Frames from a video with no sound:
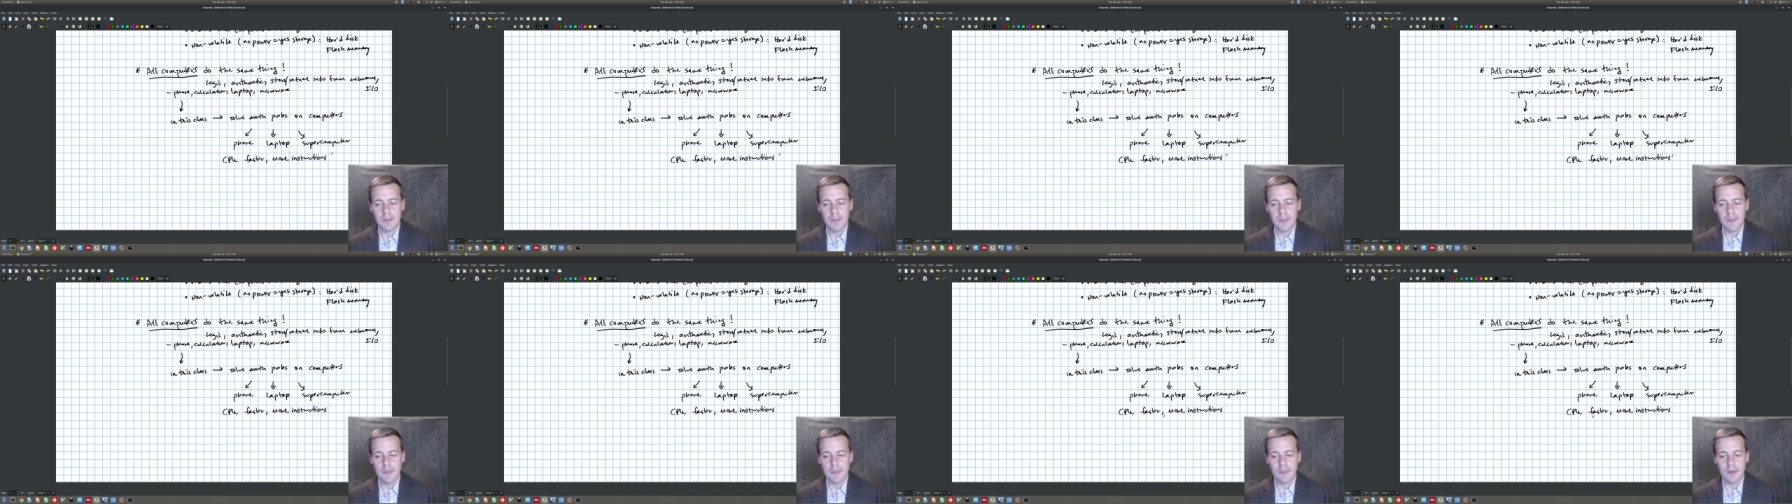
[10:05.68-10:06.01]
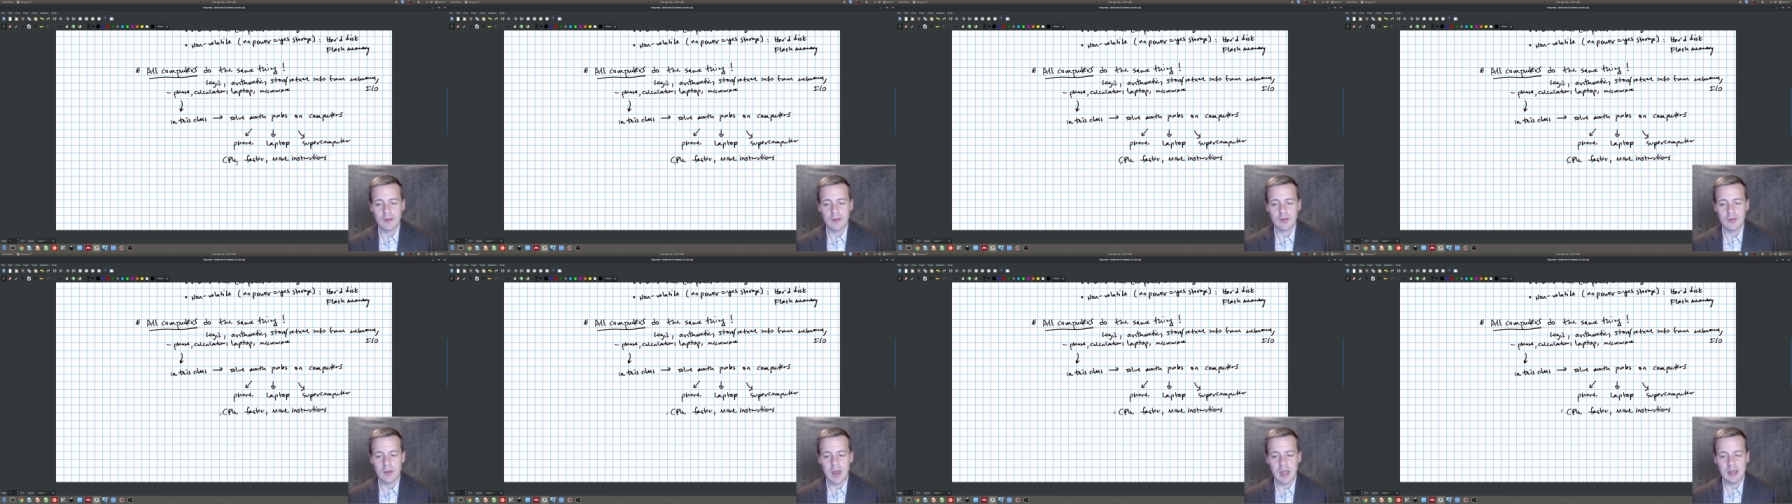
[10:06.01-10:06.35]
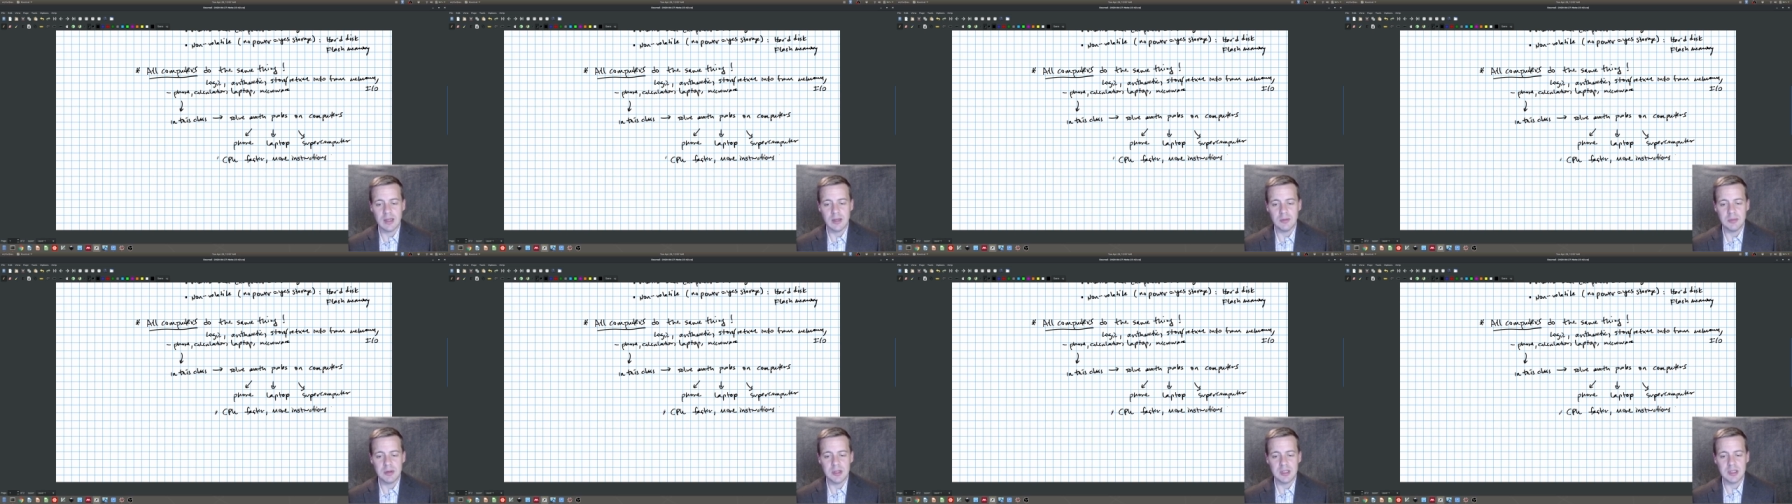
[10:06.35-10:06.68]
so that could
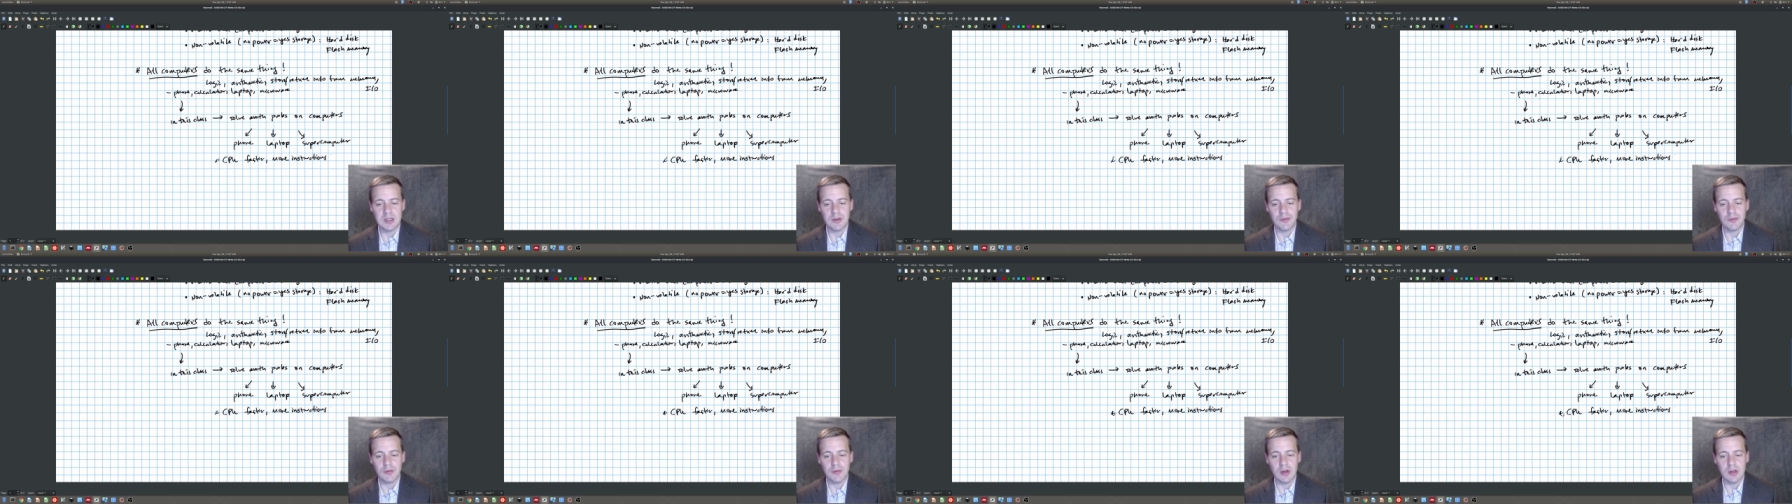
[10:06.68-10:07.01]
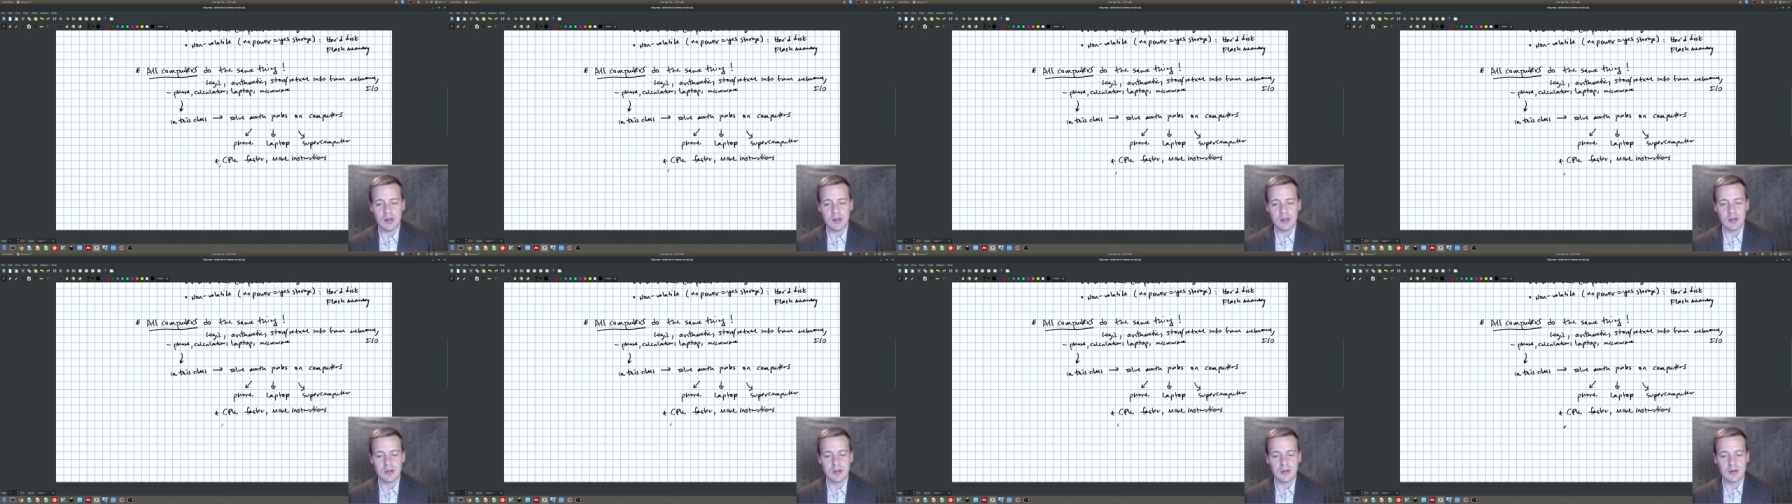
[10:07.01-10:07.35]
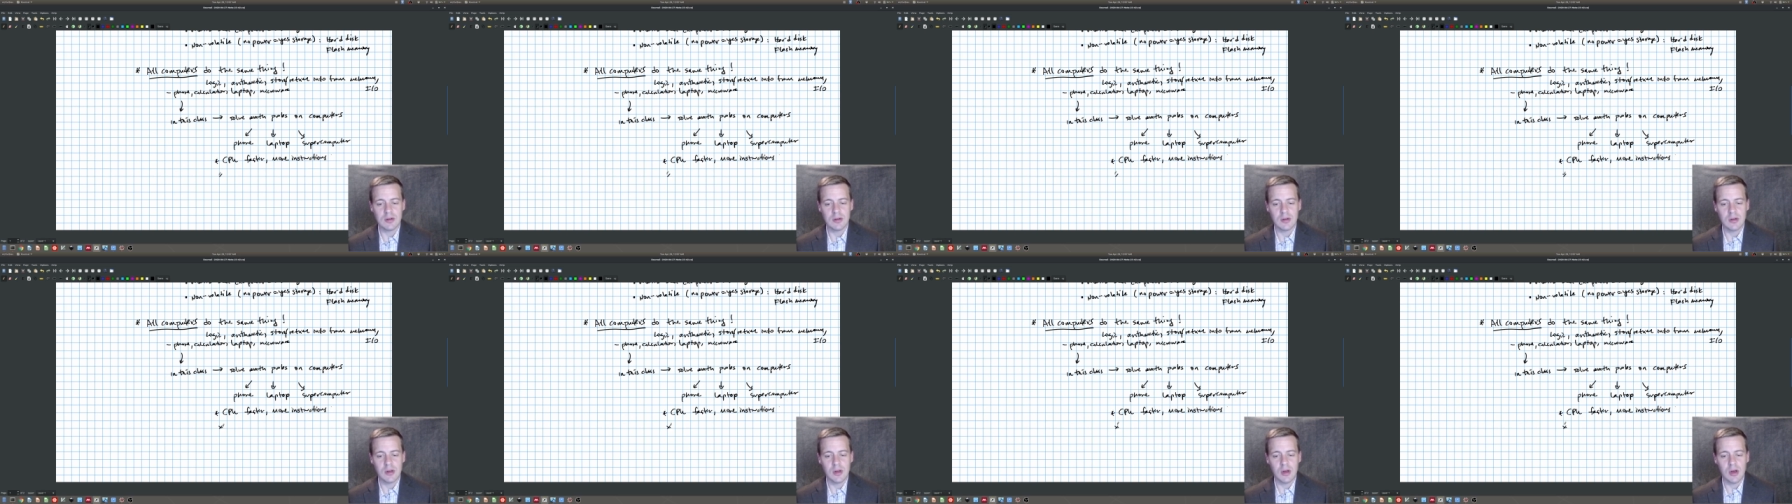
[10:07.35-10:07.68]
be different.
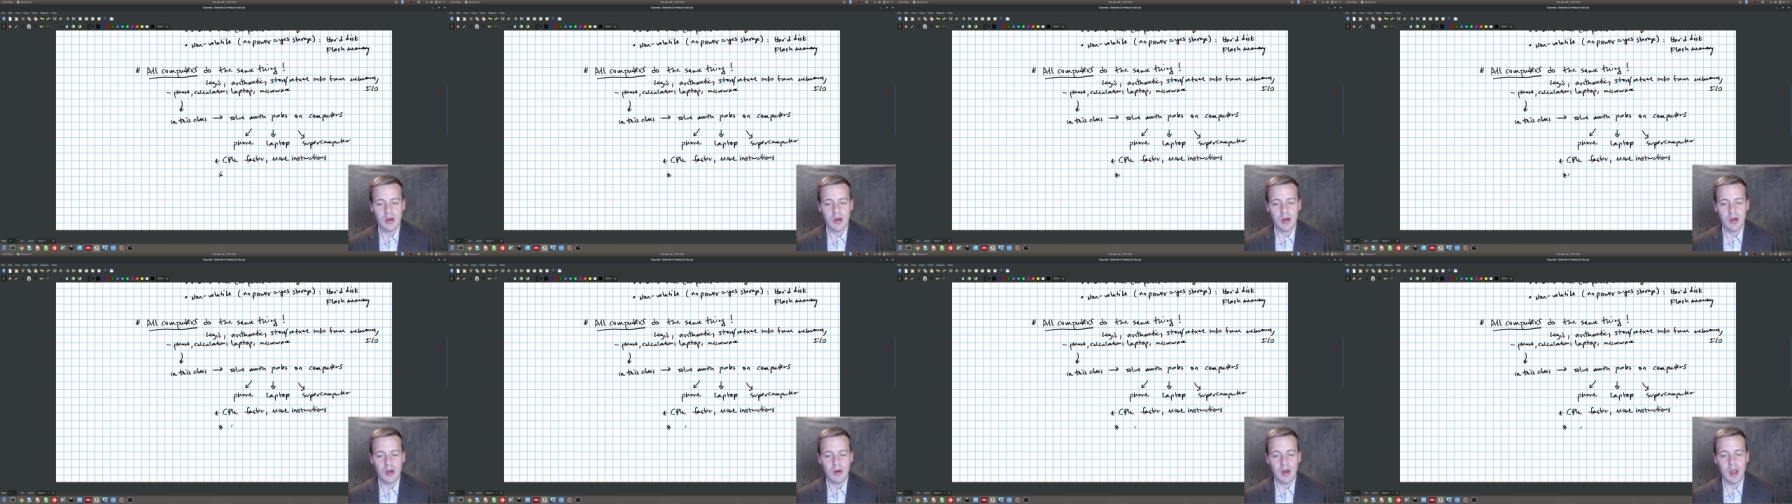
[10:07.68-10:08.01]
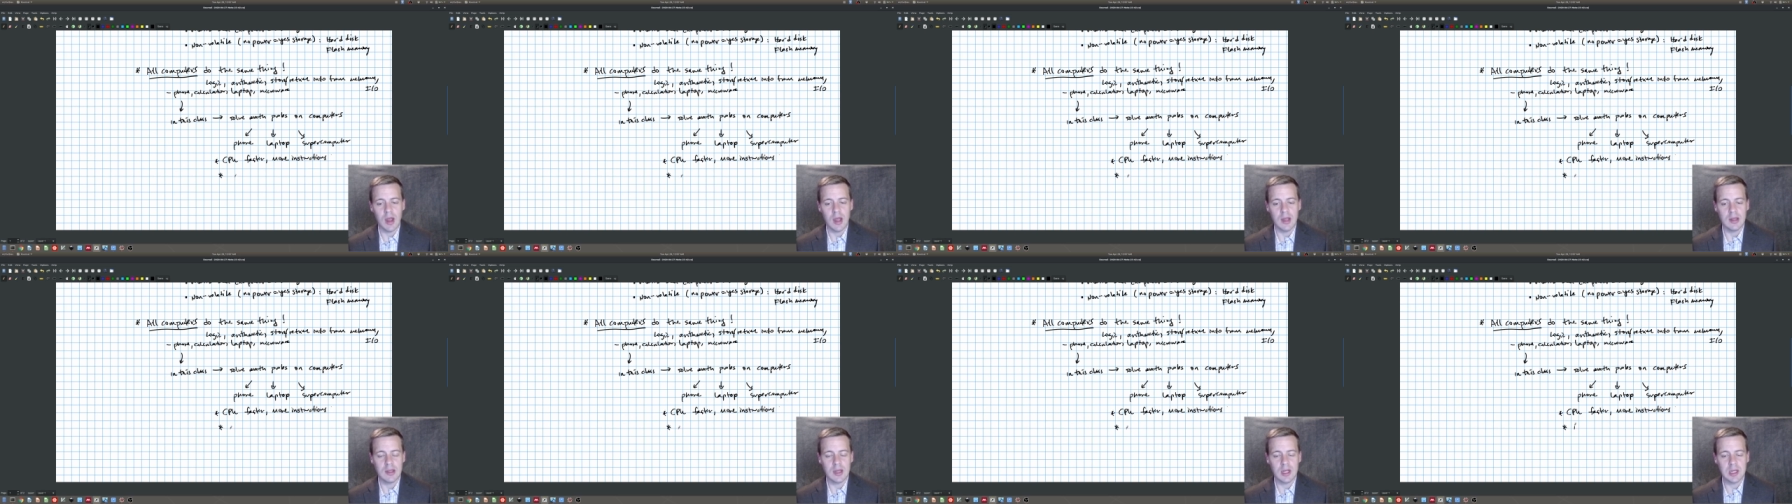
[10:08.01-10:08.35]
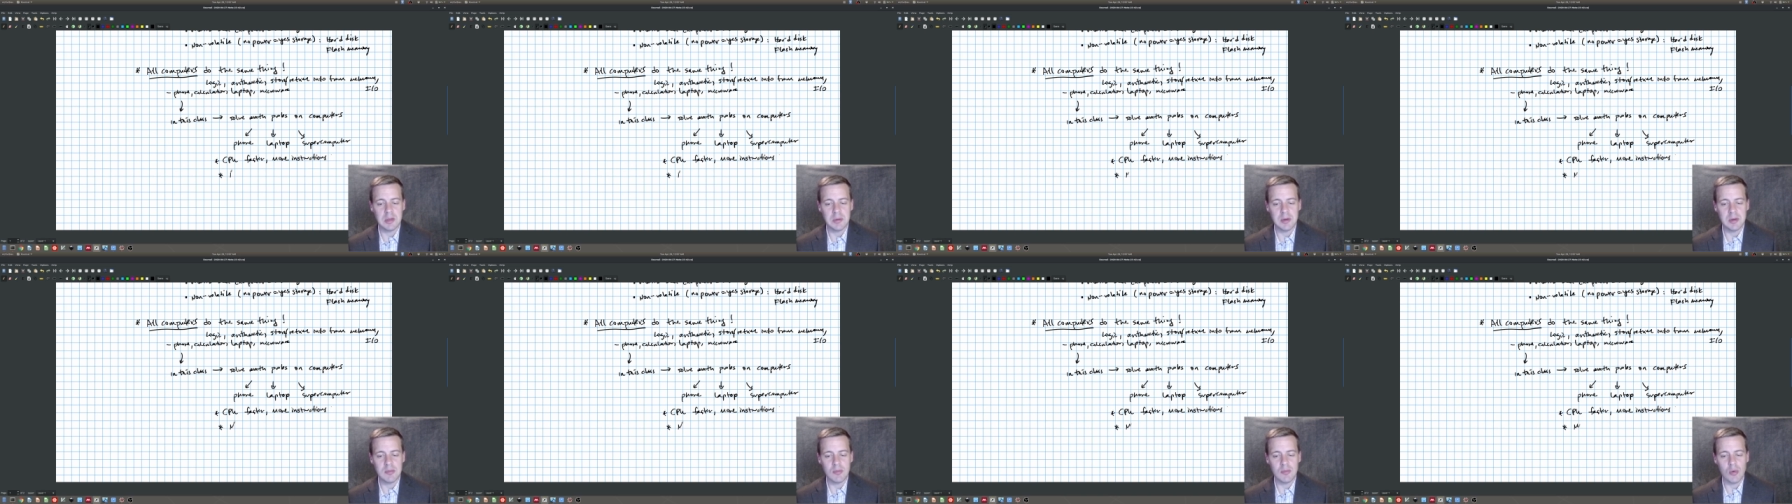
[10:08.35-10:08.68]
All right, there could be
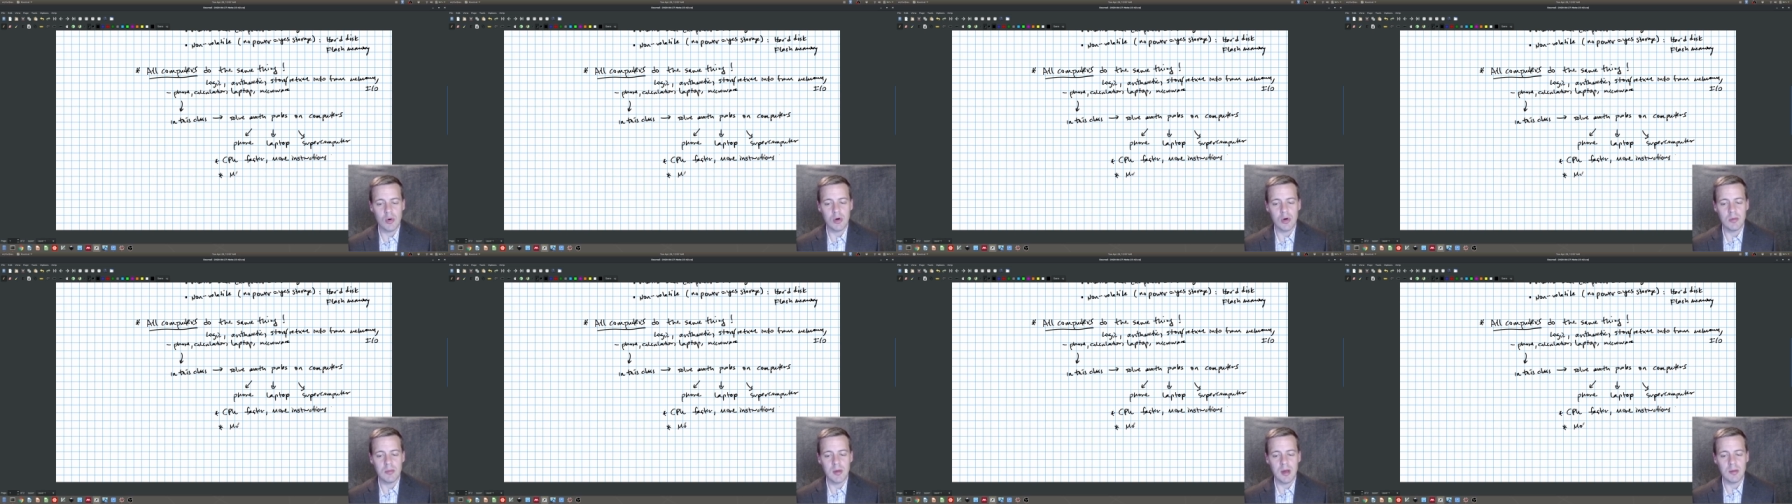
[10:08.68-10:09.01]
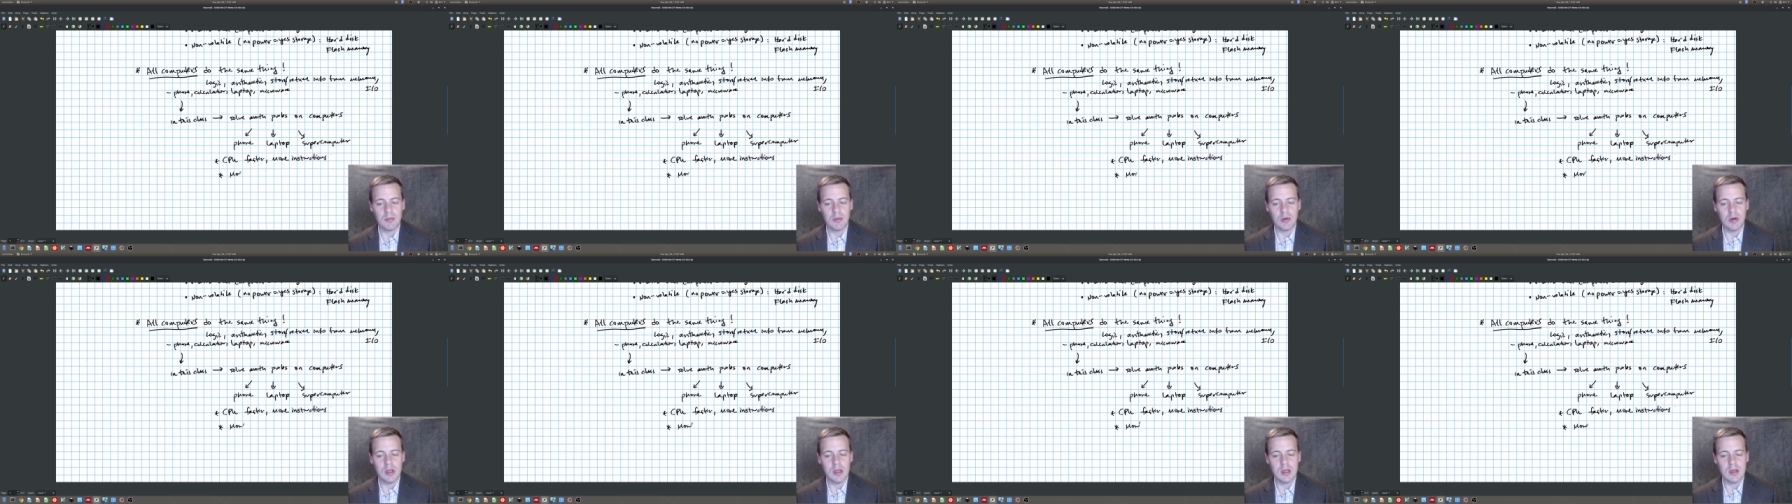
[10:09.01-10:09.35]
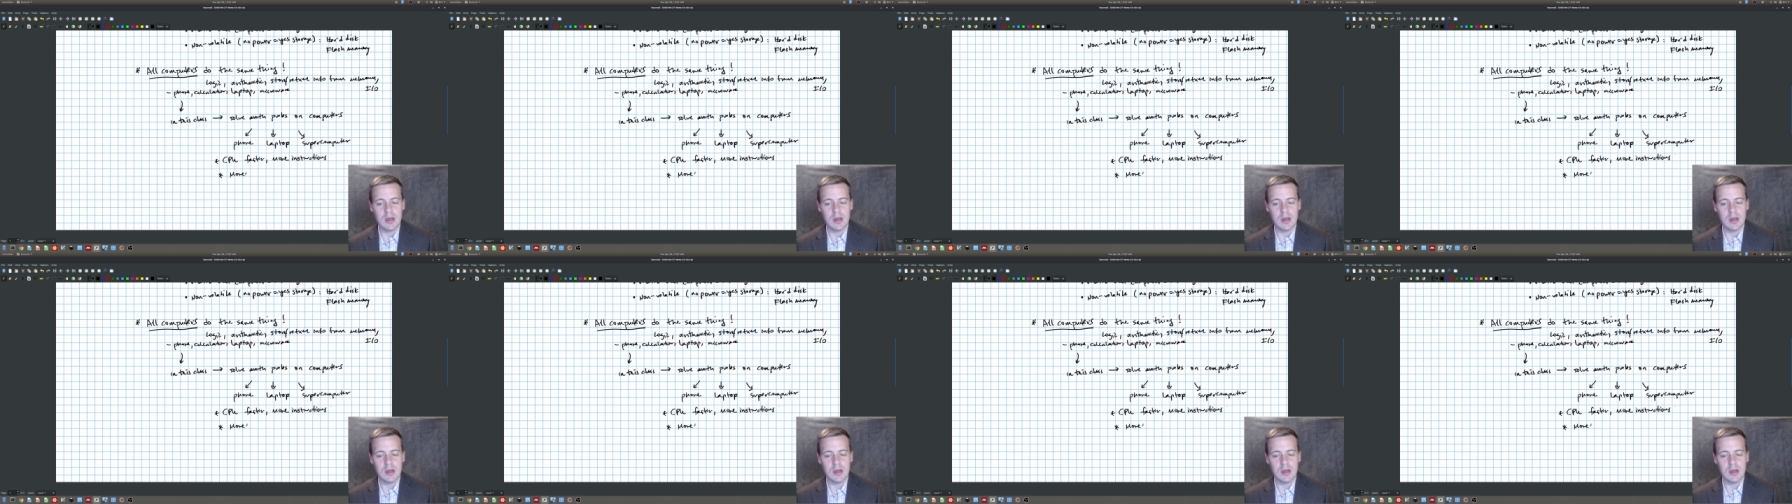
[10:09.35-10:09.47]
more memory.